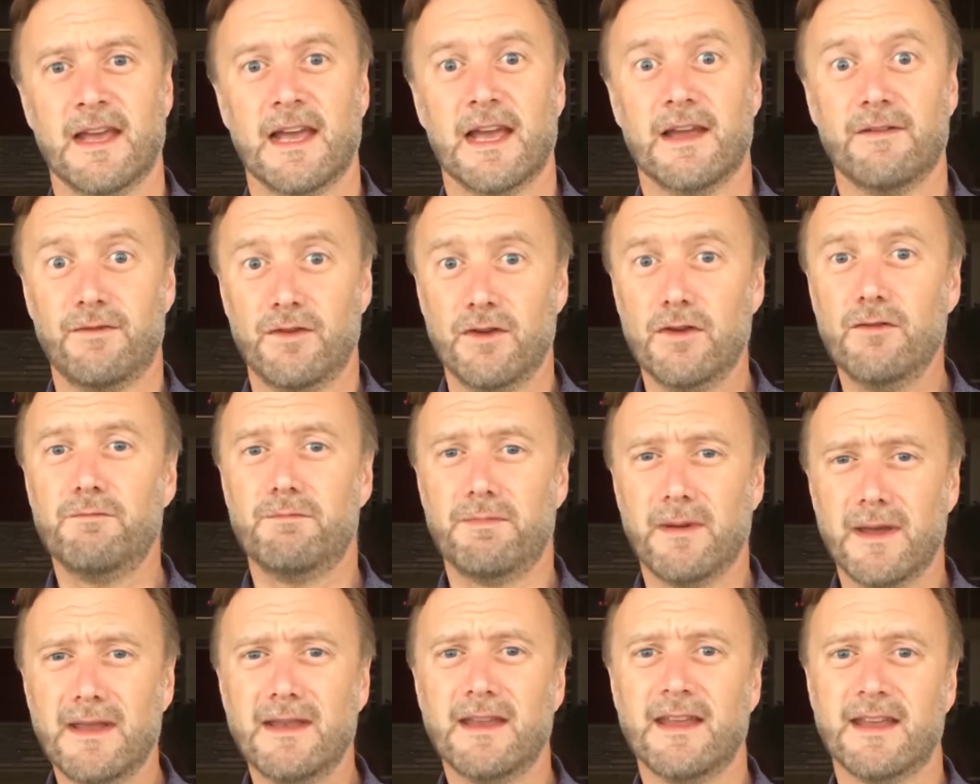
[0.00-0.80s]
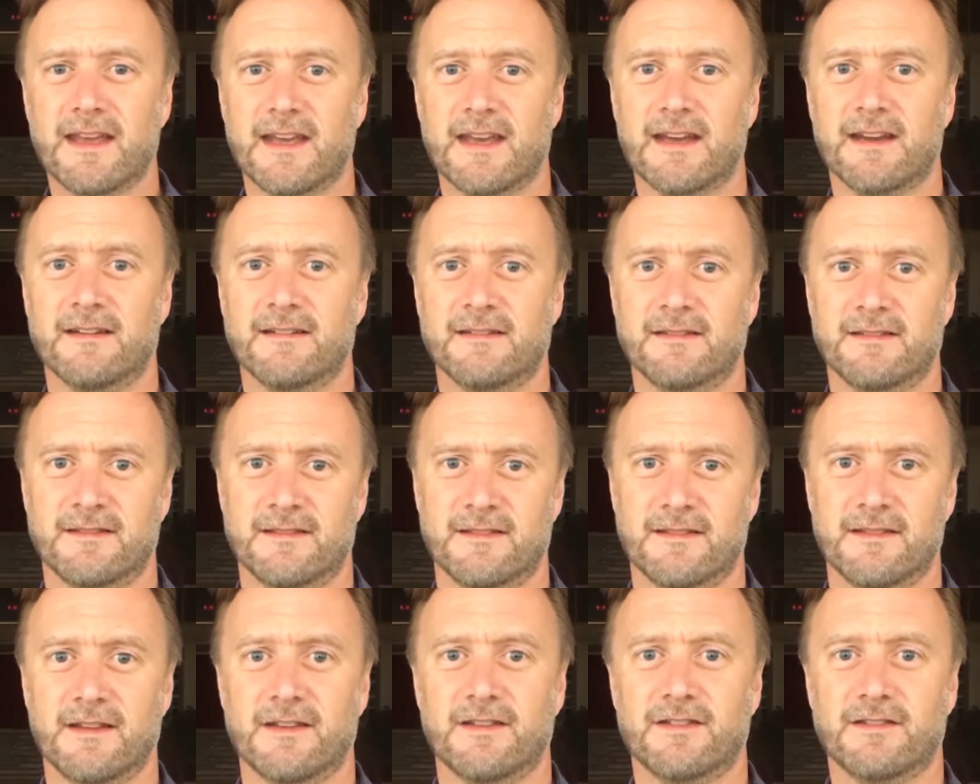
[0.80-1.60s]
if you've been here
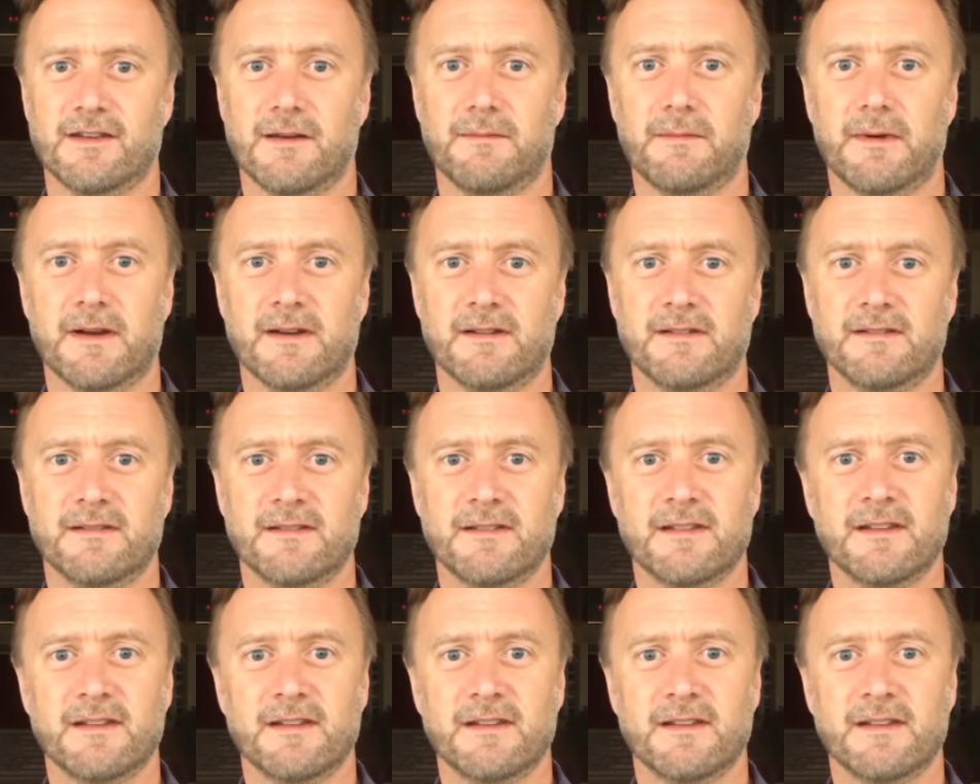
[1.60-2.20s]
this summer,